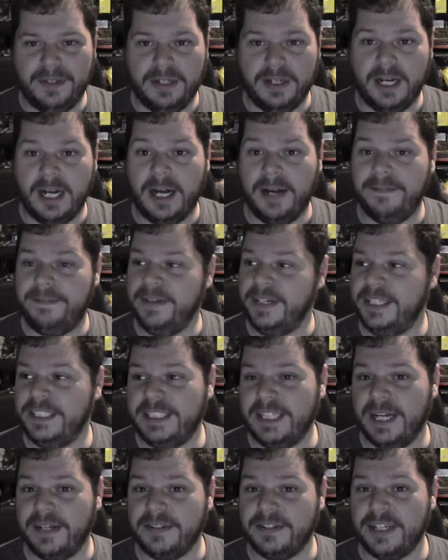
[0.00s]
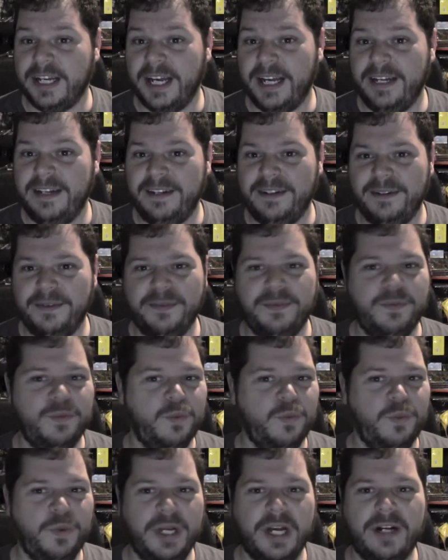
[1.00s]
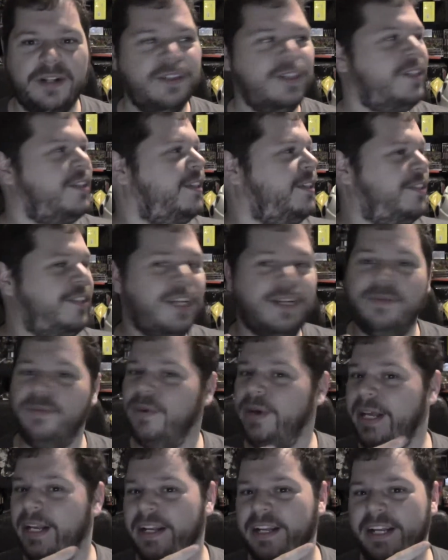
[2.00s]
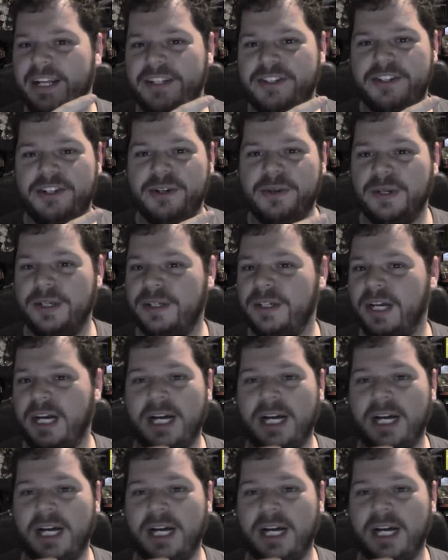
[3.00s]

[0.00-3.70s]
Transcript: uh, finished outside, we all looked and said, wait, it's snowing.